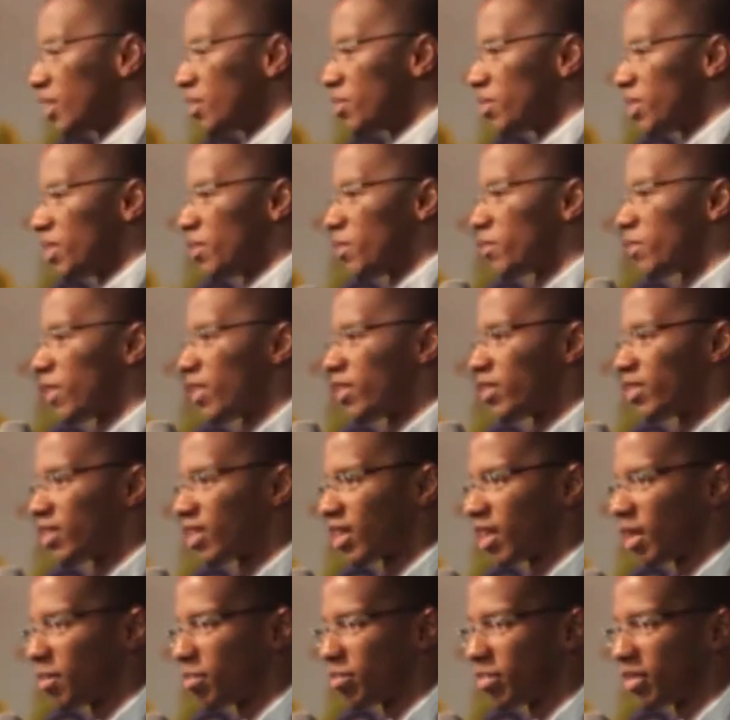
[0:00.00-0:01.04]
Right? We never
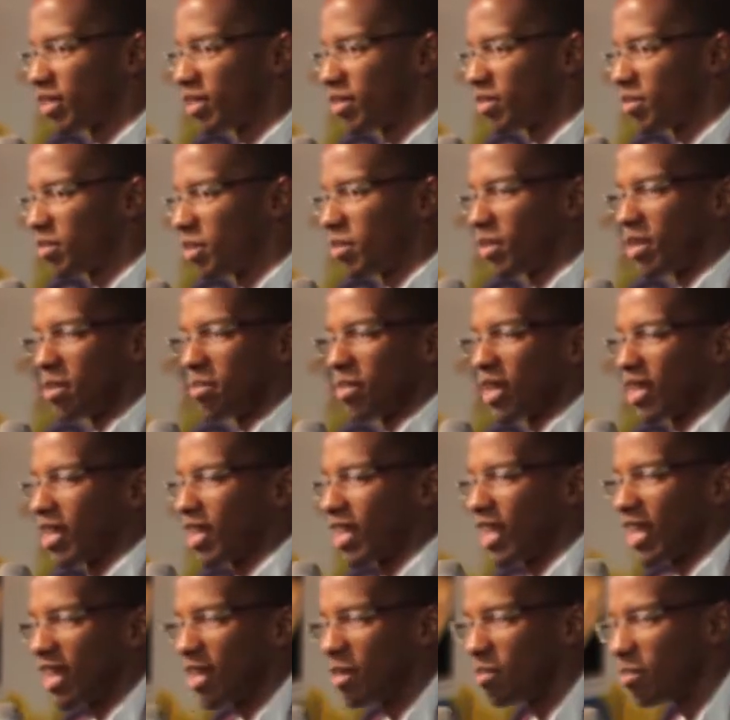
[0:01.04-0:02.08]
valued the company. We
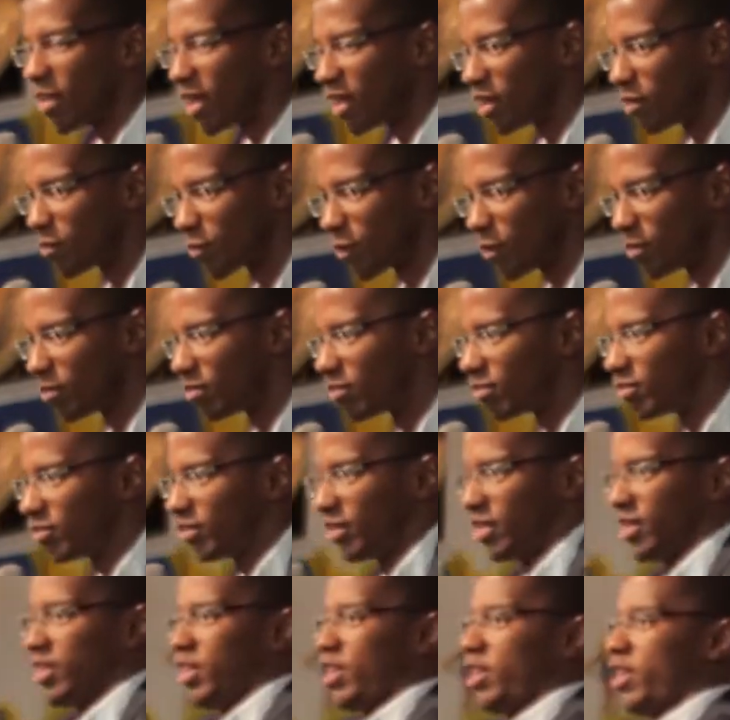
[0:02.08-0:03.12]
weren't making any money from
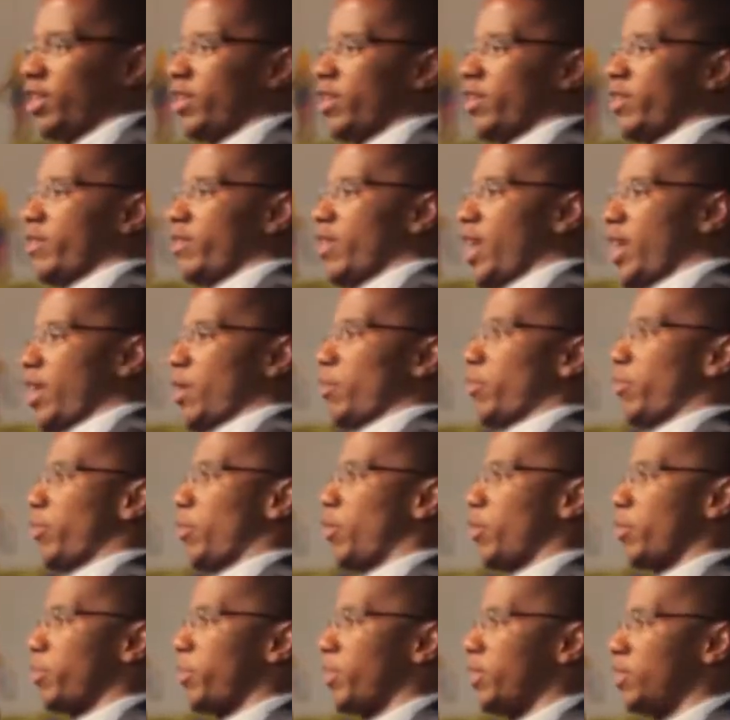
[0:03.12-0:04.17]

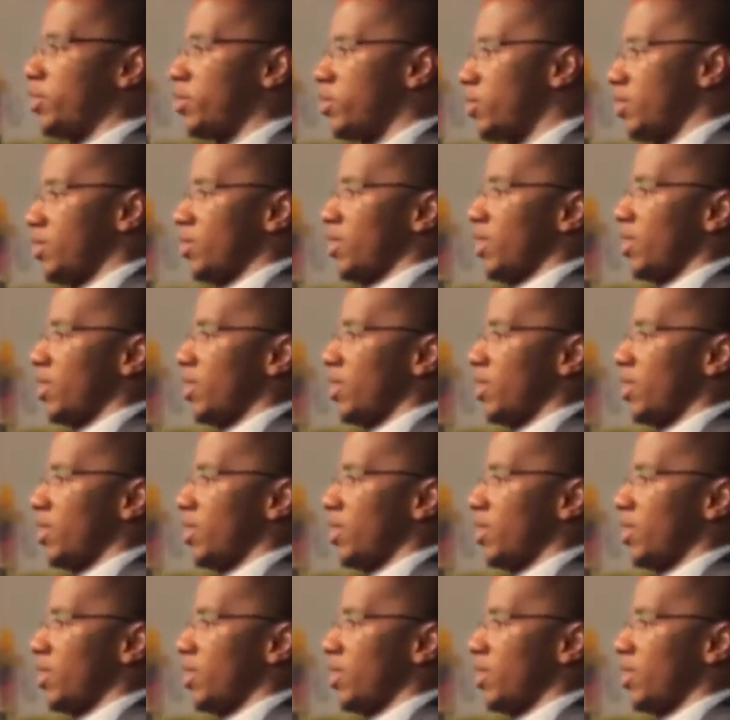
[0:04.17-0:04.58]
writing blog posts.